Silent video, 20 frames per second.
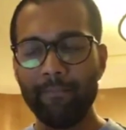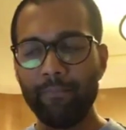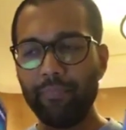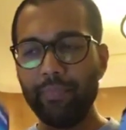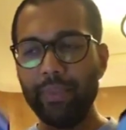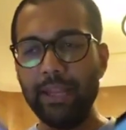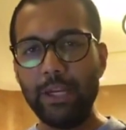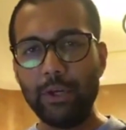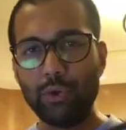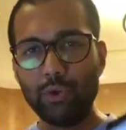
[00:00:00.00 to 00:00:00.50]

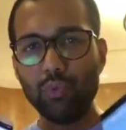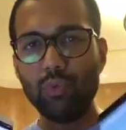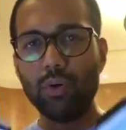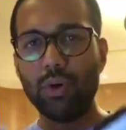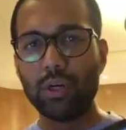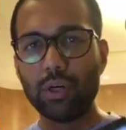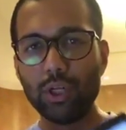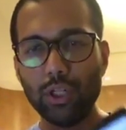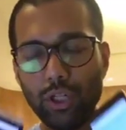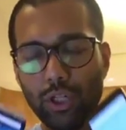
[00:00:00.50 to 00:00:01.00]
need to
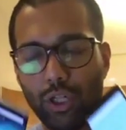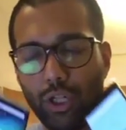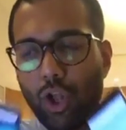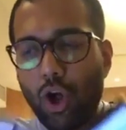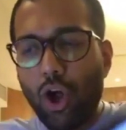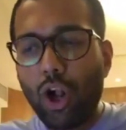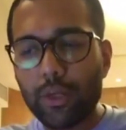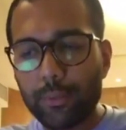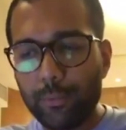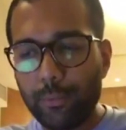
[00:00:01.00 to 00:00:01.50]
work a
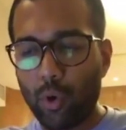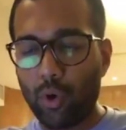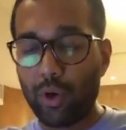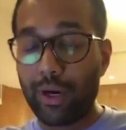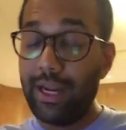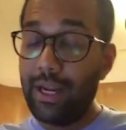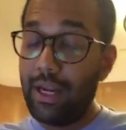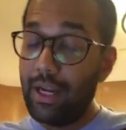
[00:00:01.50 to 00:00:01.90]
lot more,